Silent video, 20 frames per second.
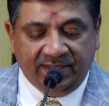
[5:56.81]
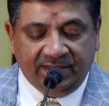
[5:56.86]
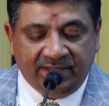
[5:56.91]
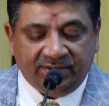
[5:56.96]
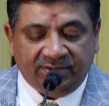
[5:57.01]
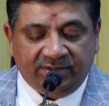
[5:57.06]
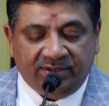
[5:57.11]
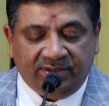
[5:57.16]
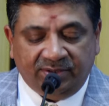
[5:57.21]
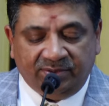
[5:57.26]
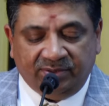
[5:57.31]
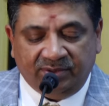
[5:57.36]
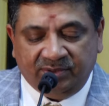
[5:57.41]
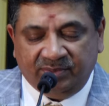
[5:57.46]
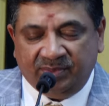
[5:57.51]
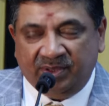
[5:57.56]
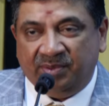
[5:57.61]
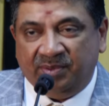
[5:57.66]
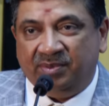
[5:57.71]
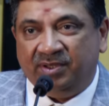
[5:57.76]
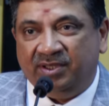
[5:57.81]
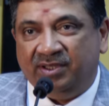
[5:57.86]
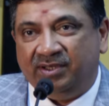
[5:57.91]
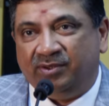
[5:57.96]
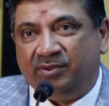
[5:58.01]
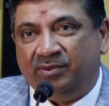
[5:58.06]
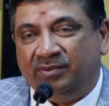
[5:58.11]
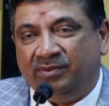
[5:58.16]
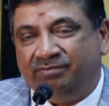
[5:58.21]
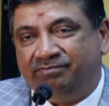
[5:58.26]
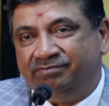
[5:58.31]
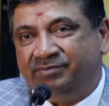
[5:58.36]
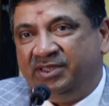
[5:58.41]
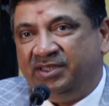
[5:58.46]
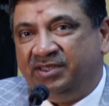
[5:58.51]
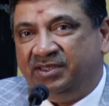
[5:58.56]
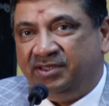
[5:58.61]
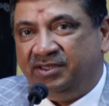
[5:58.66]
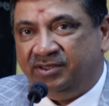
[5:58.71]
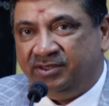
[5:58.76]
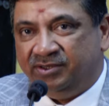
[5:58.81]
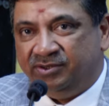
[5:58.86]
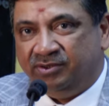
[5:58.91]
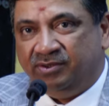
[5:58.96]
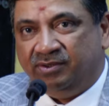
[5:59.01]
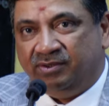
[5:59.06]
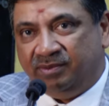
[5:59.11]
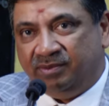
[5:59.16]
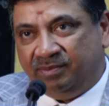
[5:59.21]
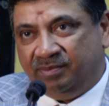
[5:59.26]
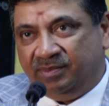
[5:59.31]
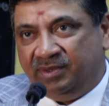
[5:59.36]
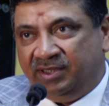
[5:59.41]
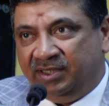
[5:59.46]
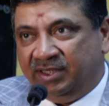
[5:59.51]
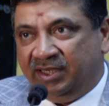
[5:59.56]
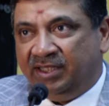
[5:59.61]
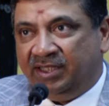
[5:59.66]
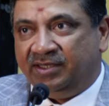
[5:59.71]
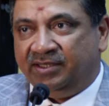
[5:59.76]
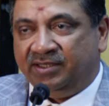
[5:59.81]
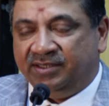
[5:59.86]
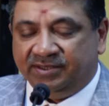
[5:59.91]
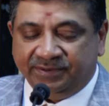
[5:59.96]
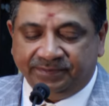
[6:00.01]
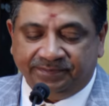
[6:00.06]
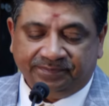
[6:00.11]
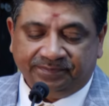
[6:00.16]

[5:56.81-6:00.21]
So this was maybe 30 years ago, mid-90s.